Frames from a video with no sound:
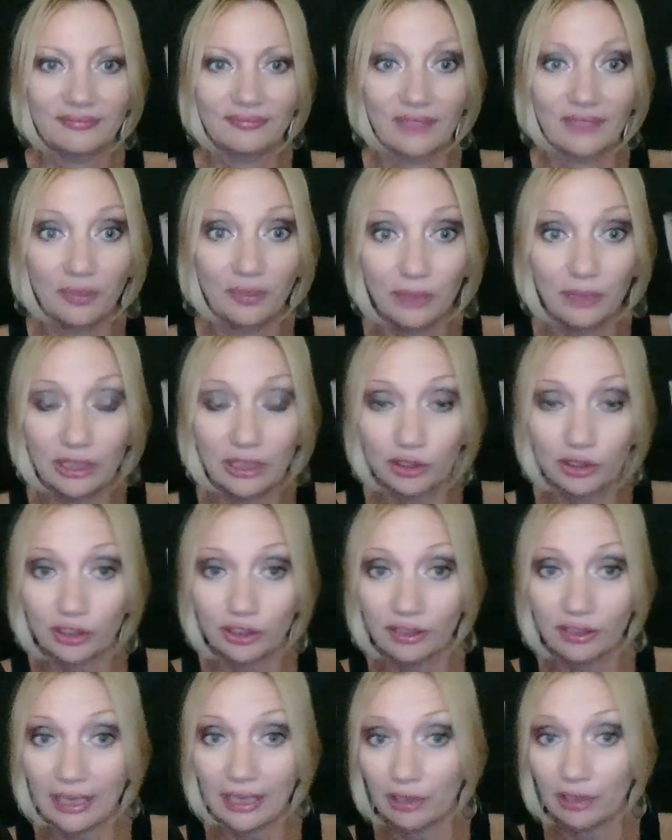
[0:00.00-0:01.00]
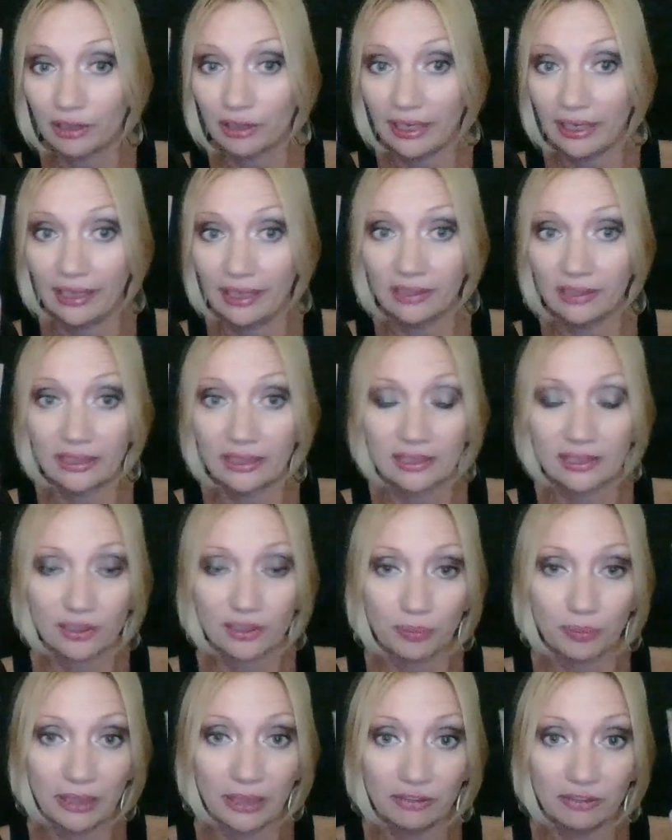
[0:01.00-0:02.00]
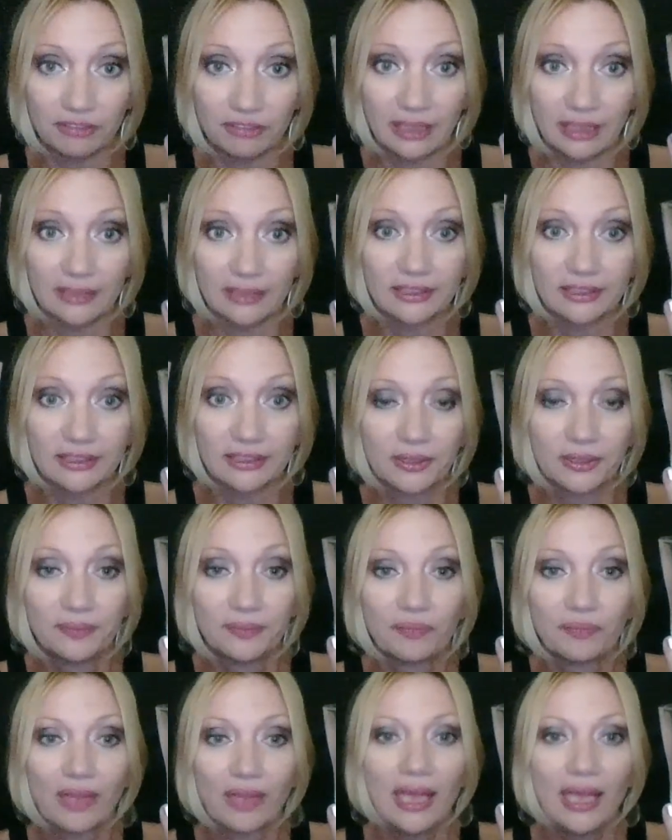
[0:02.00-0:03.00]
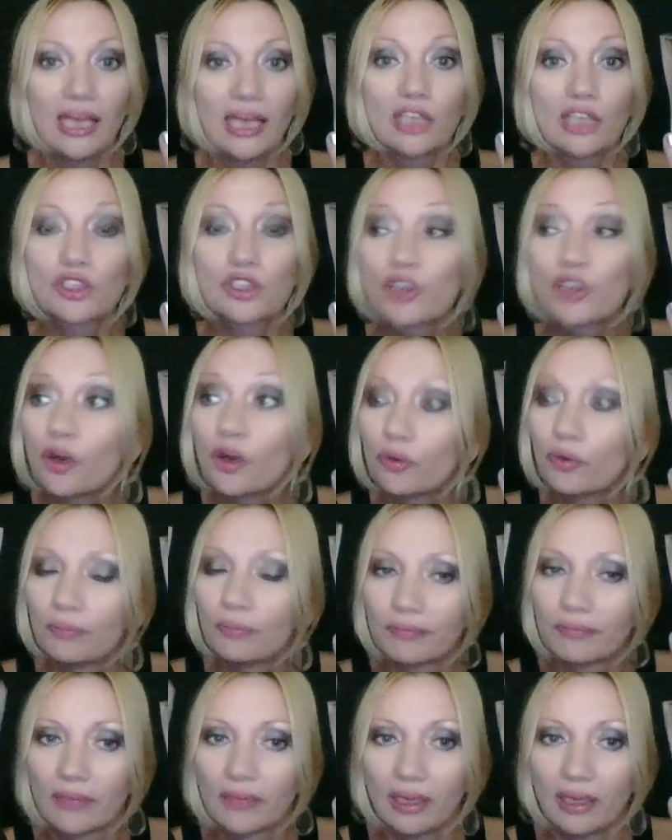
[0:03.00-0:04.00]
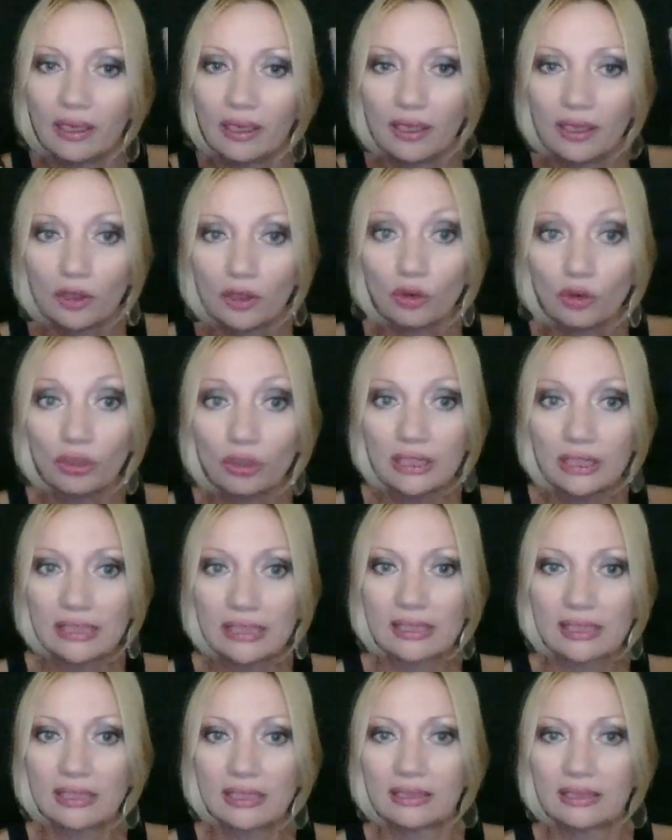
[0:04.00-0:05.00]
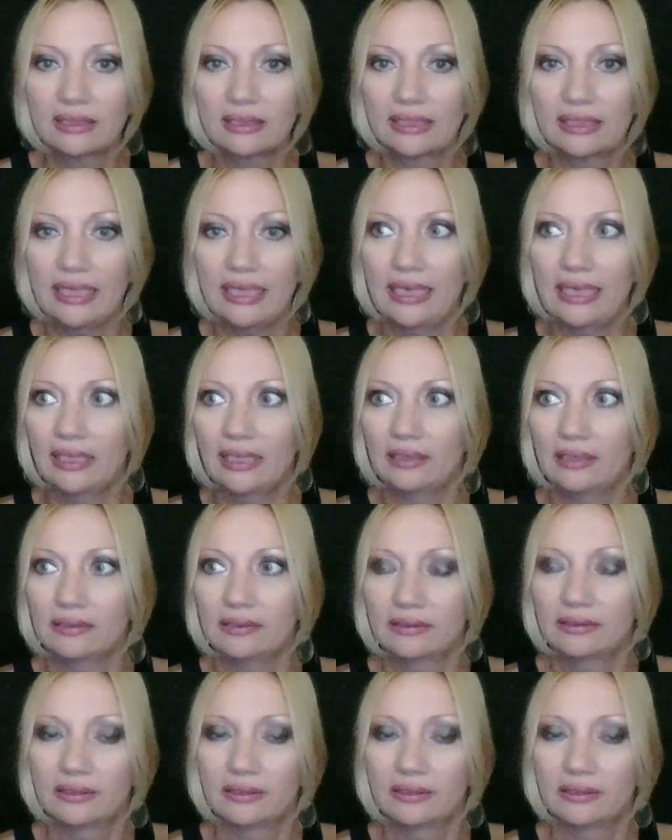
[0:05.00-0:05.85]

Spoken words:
When it turned out that aliens are pedophiles. So Lori's still saying,